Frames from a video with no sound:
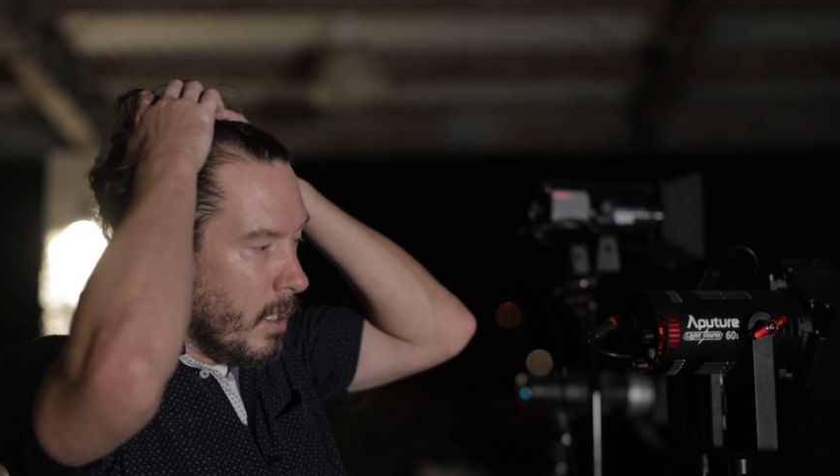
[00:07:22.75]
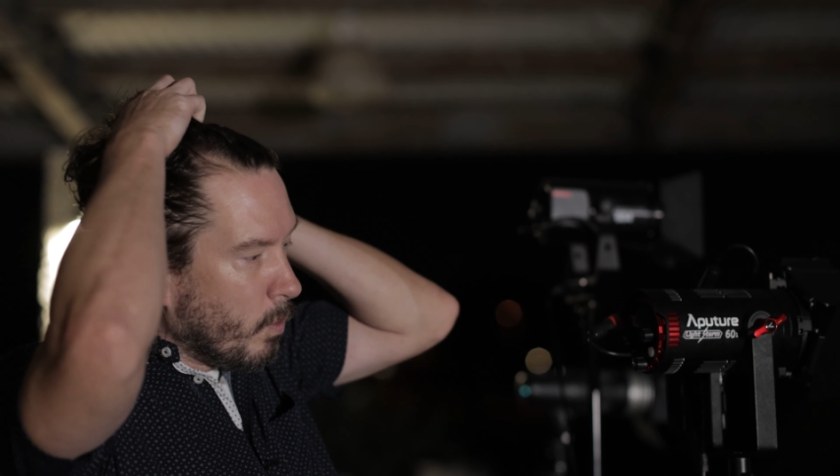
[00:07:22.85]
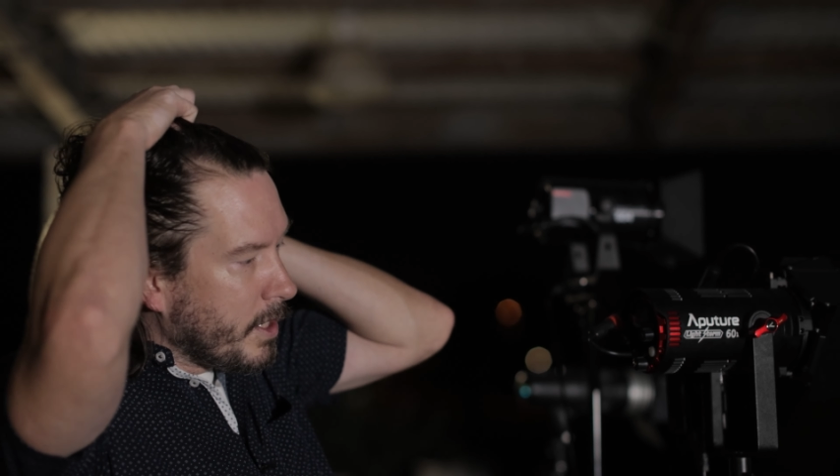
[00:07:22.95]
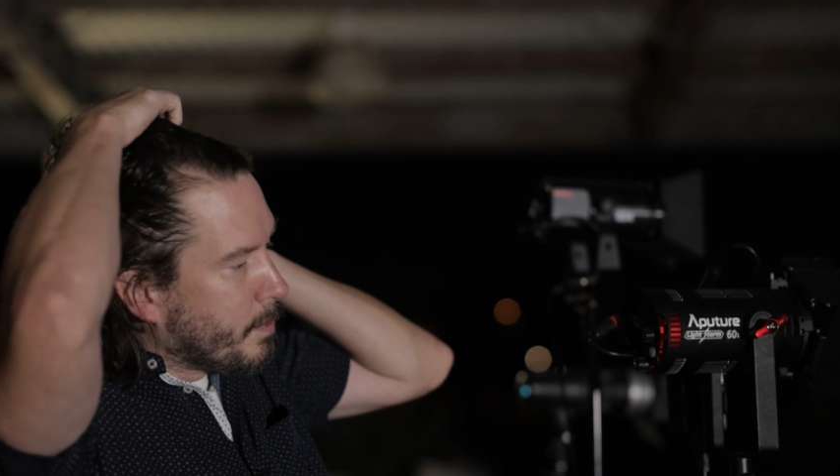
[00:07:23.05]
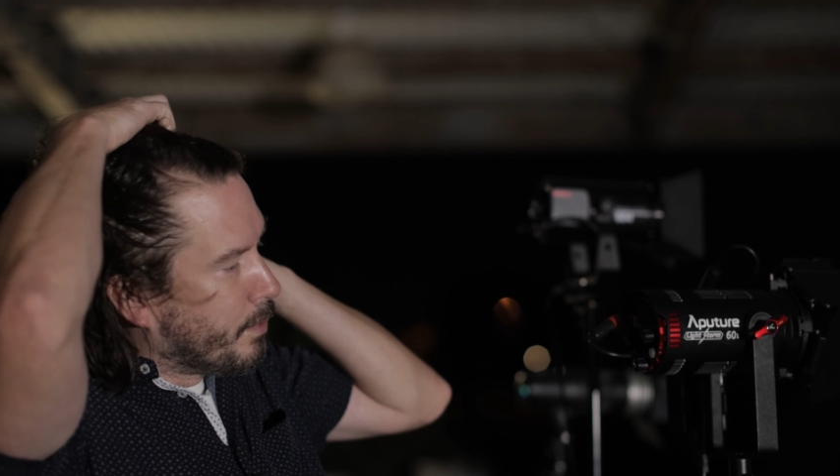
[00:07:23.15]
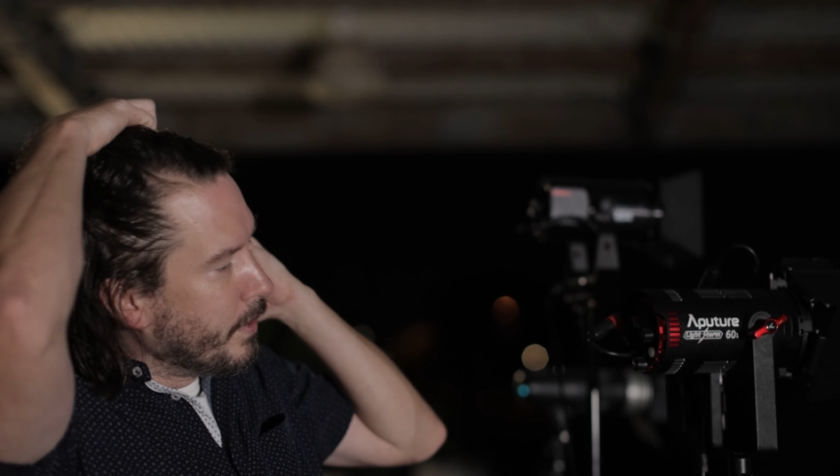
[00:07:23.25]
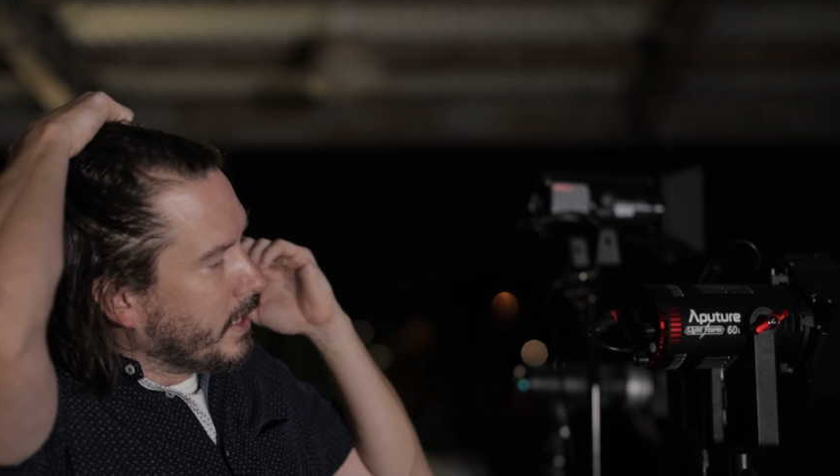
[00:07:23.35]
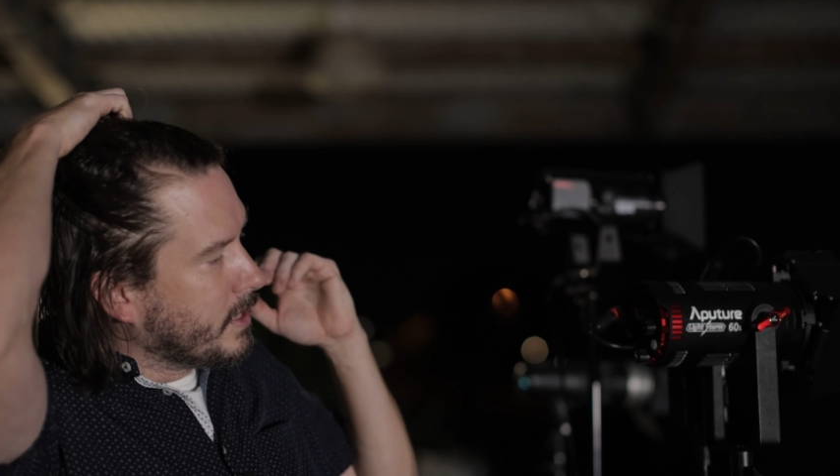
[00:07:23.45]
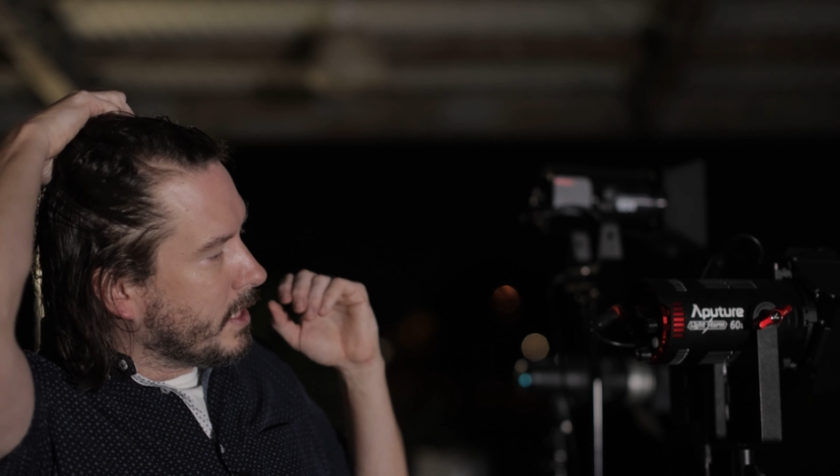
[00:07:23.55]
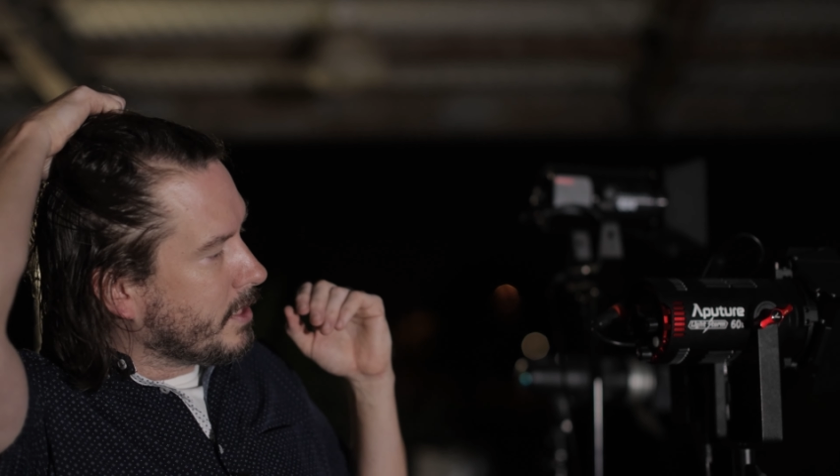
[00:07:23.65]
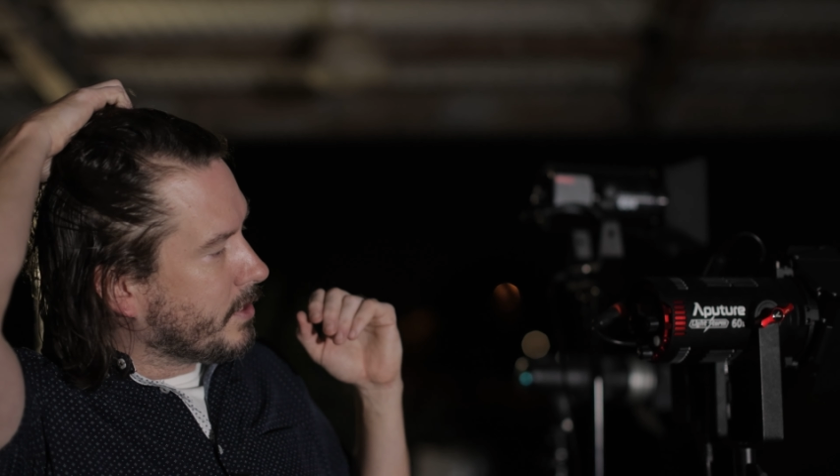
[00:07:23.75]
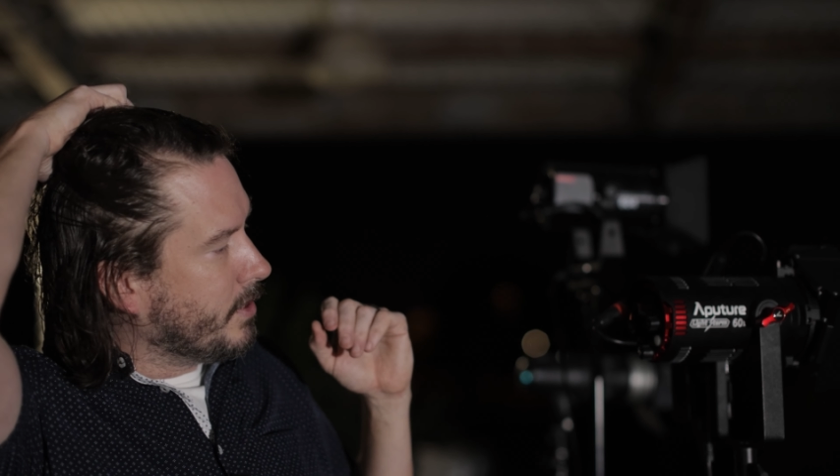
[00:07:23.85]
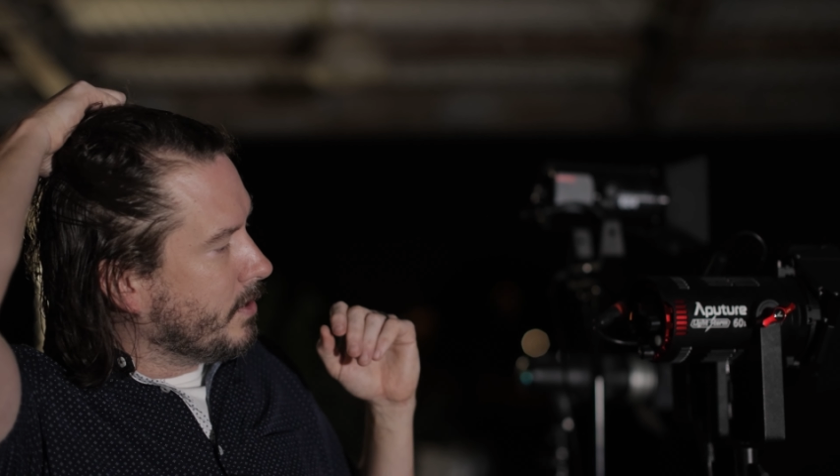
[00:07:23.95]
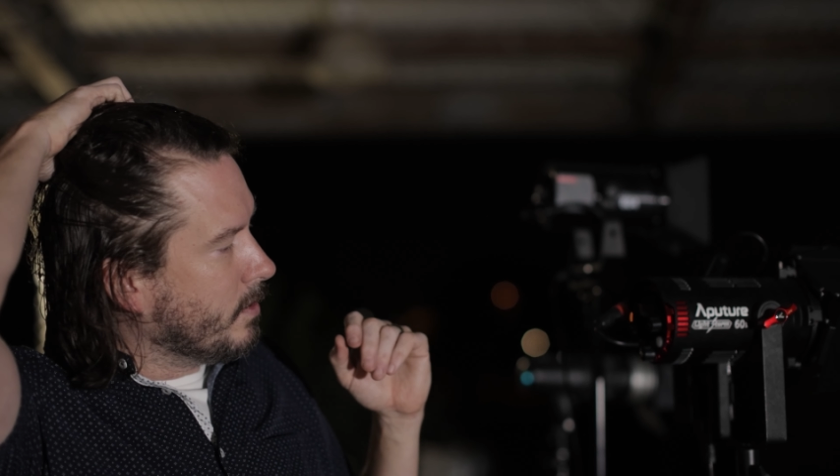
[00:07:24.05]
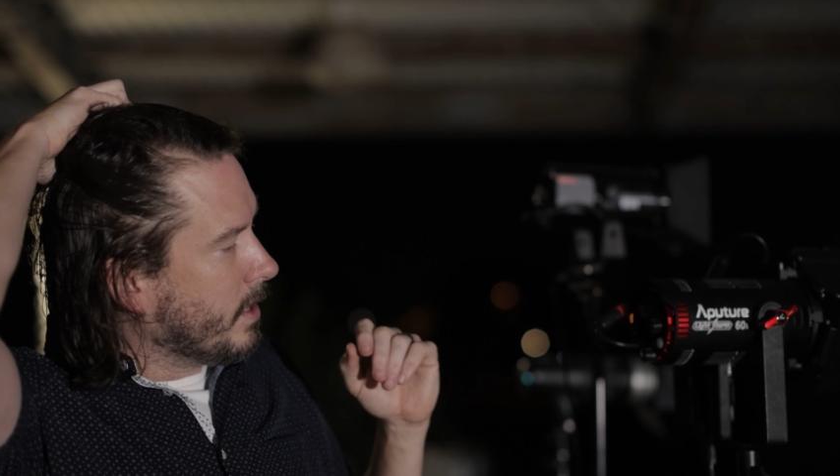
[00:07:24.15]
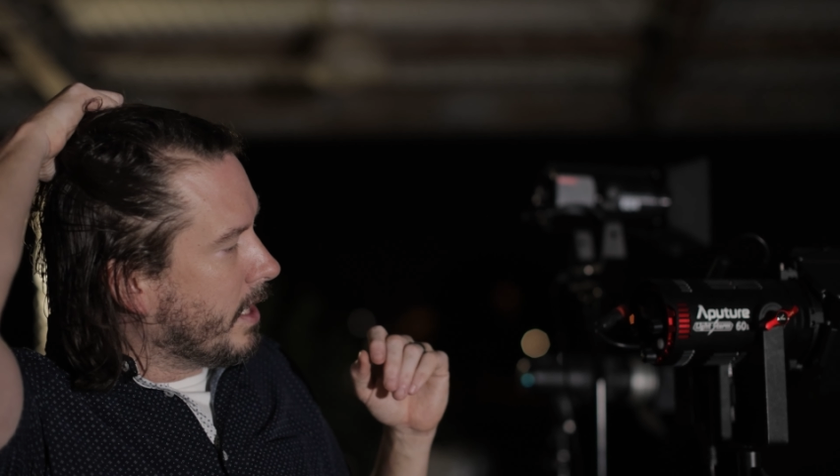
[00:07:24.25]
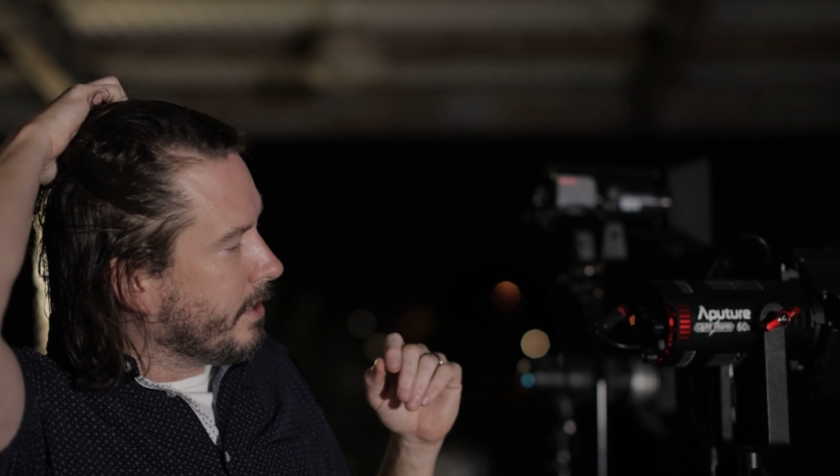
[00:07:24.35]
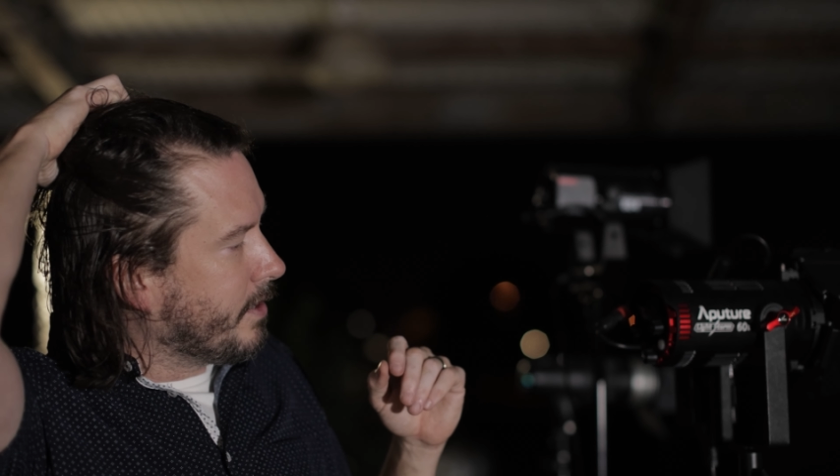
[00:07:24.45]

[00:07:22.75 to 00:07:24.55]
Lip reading: Which brings us to our